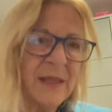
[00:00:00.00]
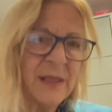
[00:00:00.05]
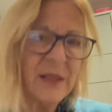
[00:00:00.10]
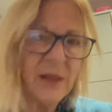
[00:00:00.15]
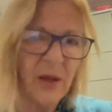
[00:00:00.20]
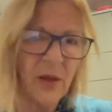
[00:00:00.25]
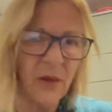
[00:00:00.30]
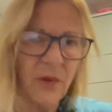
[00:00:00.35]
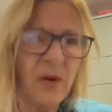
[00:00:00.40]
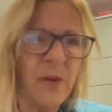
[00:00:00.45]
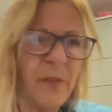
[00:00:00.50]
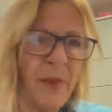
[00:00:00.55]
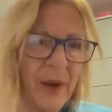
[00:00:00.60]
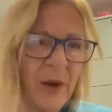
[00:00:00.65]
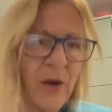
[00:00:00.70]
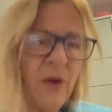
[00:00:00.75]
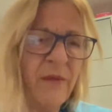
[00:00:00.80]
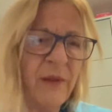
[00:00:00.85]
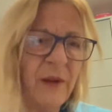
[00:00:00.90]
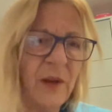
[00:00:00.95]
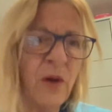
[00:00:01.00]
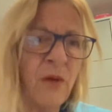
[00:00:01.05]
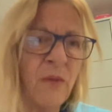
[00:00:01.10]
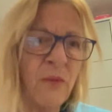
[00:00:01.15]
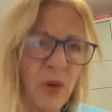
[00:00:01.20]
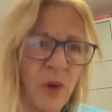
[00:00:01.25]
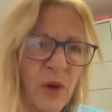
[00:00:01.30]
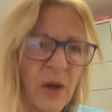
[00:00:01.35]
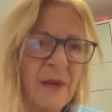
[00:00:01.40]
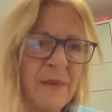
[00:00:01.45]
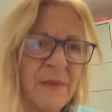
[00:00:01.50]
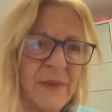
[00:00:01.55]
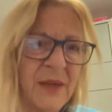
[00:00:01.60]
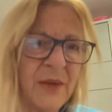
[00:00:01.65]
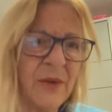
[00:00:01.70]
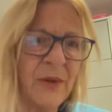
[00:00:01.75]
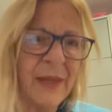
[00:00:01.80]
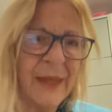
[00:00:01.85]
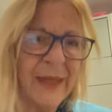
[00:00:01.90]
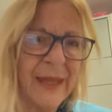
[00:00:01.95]
there's going to be an awful lot more comes
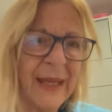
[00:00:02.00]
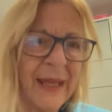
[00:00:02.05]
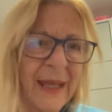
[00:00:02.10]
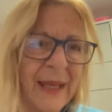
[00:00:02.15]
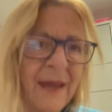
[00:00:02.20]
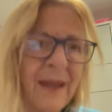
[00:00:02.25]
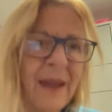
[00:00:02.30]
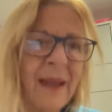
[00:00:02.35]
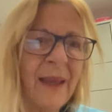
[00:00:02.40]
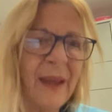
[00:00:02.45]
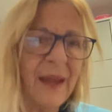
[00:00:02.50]
out, I think,